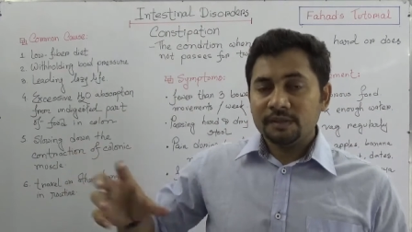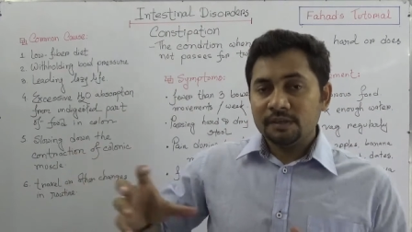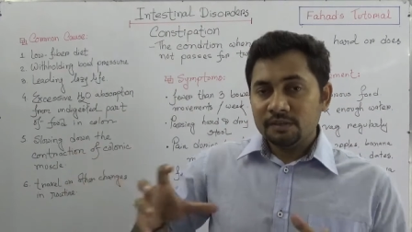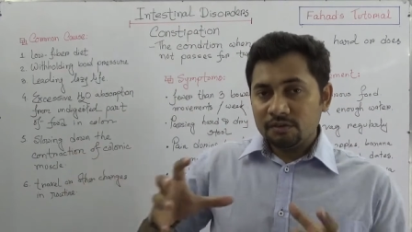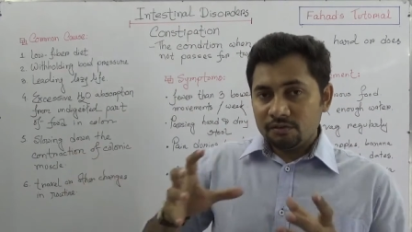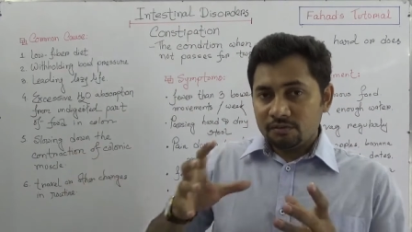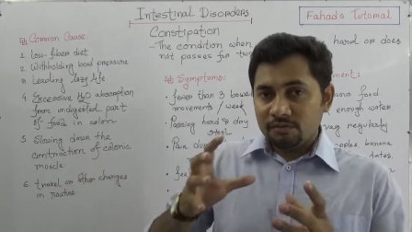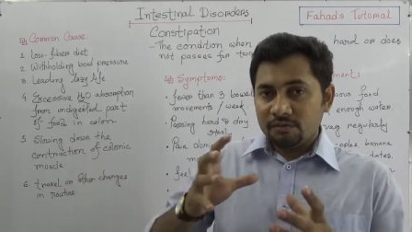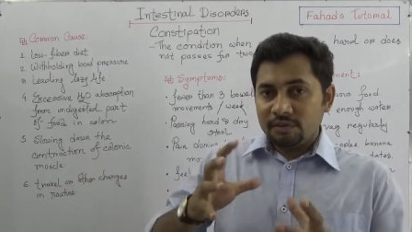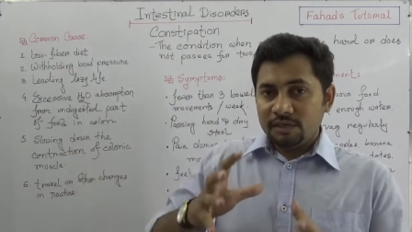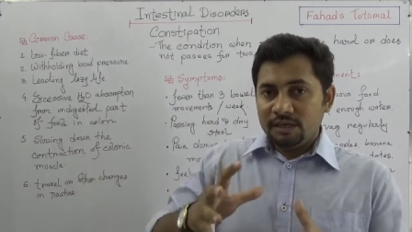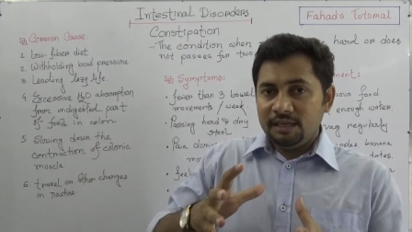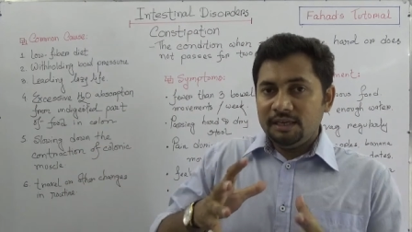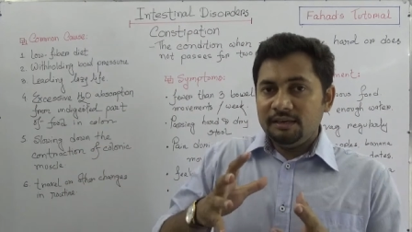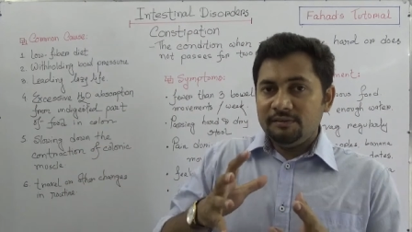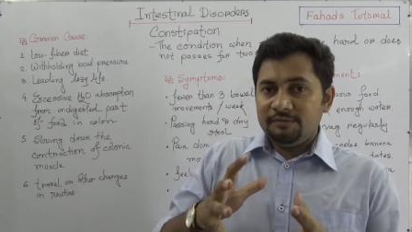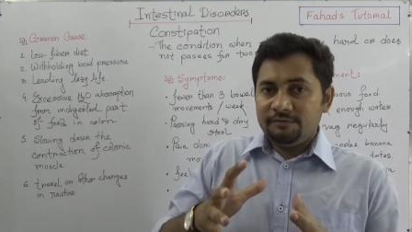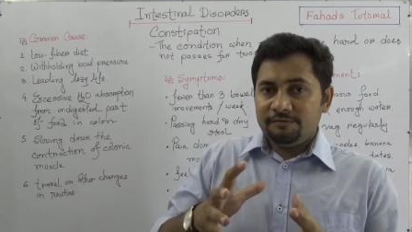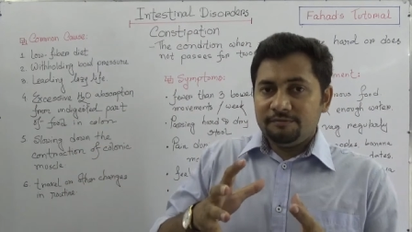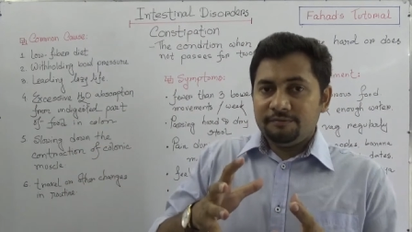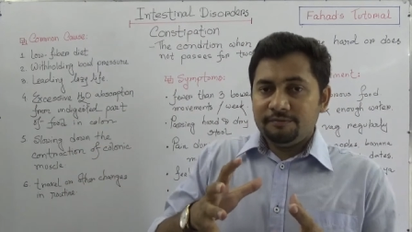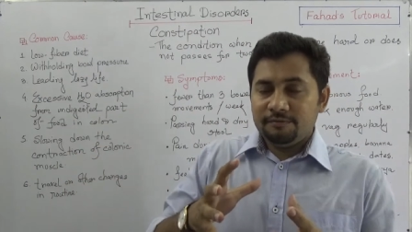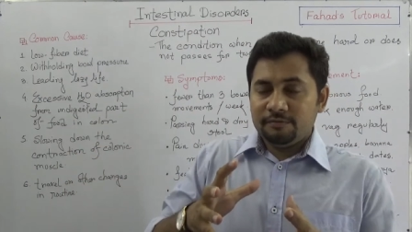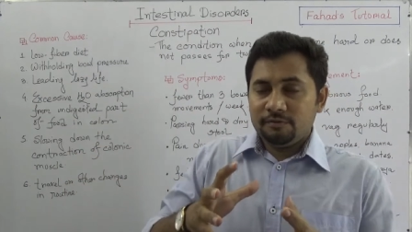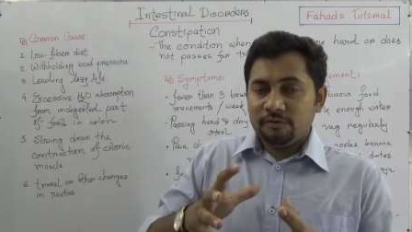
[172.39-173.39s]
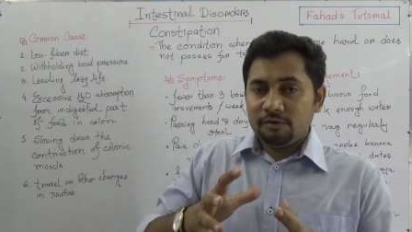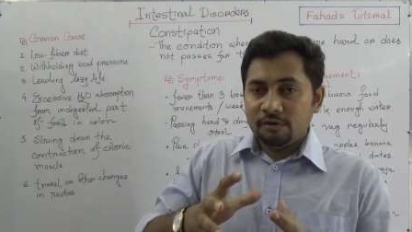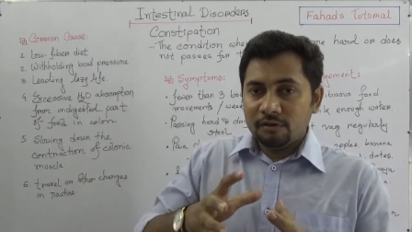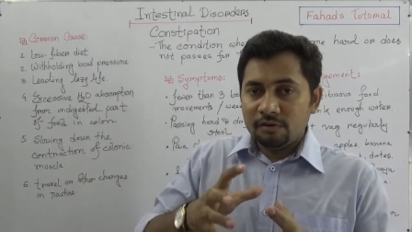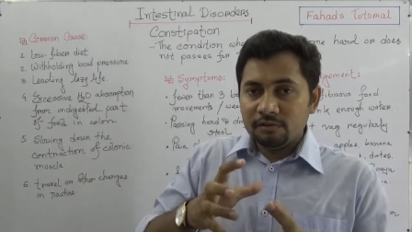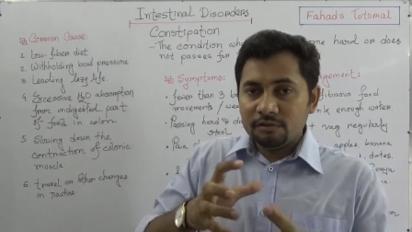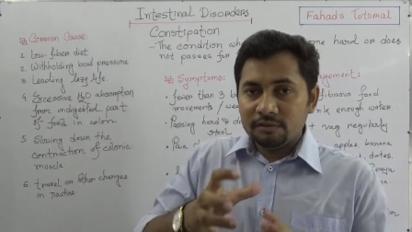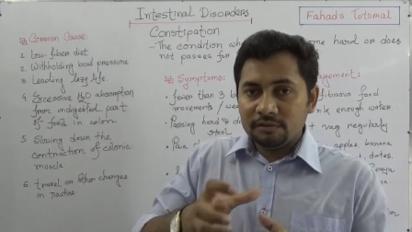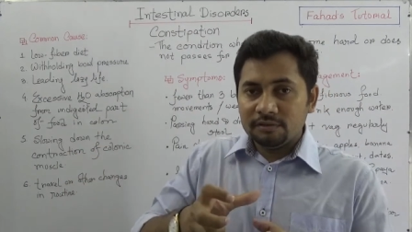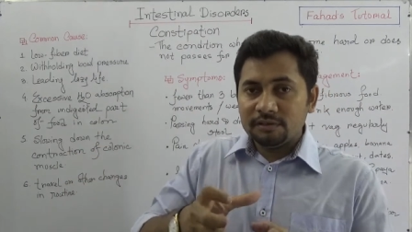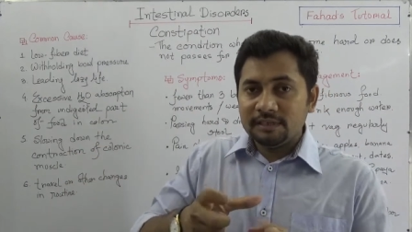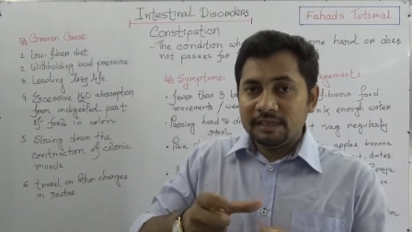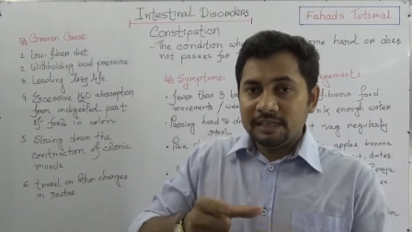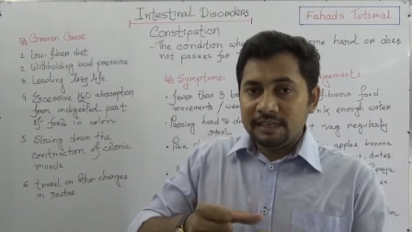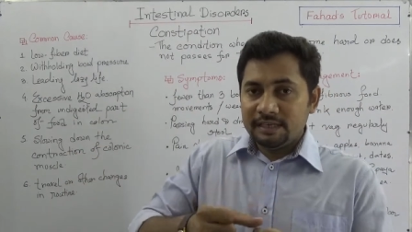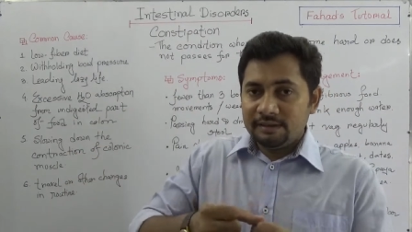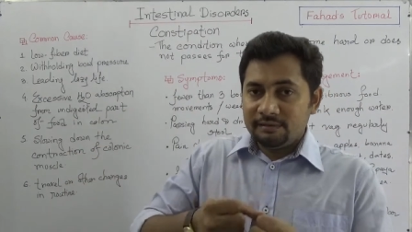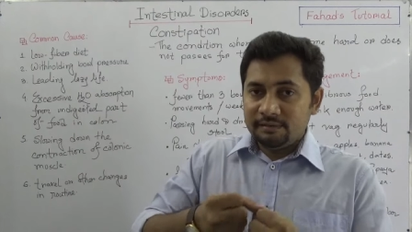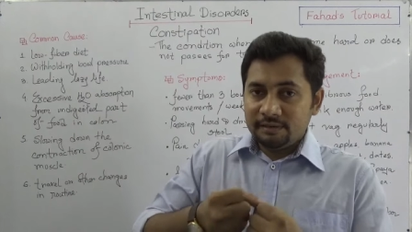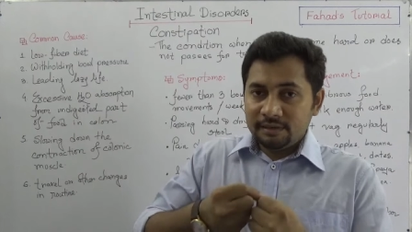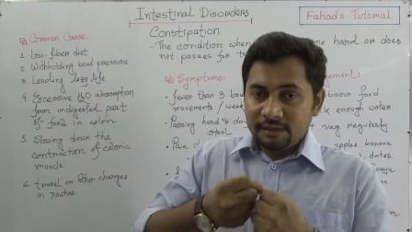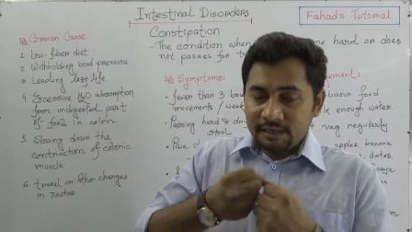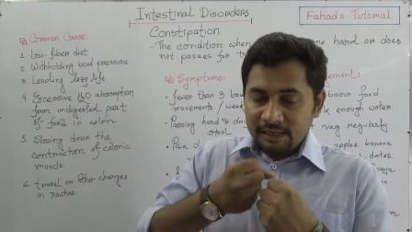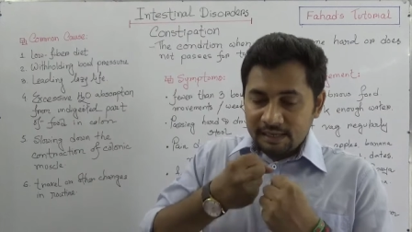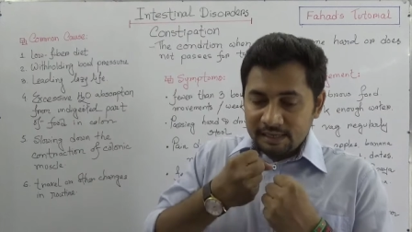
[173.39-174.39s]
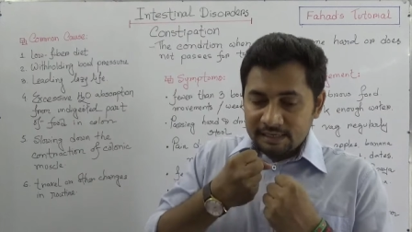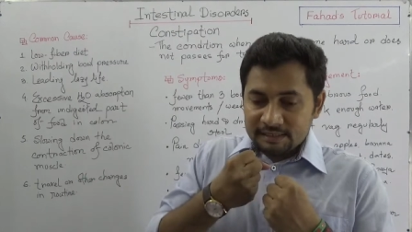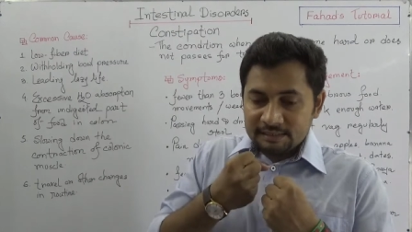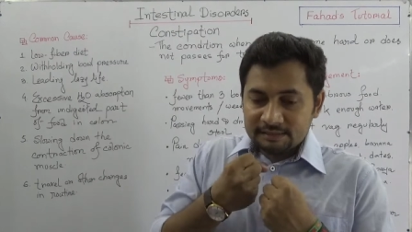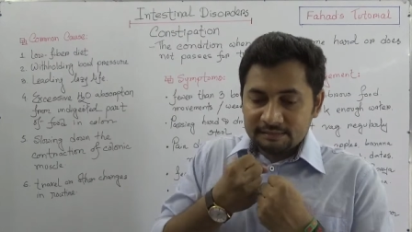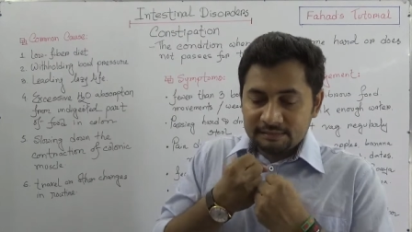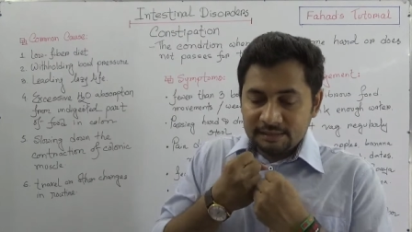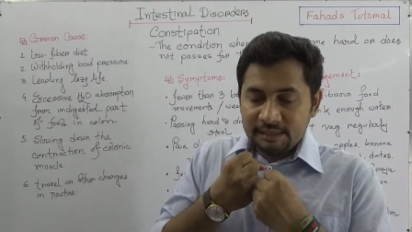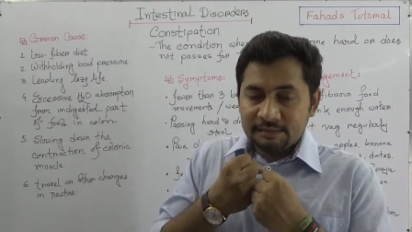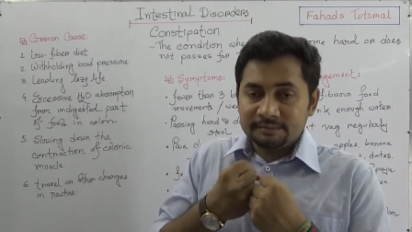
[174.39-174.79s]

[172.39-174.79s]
so if colon it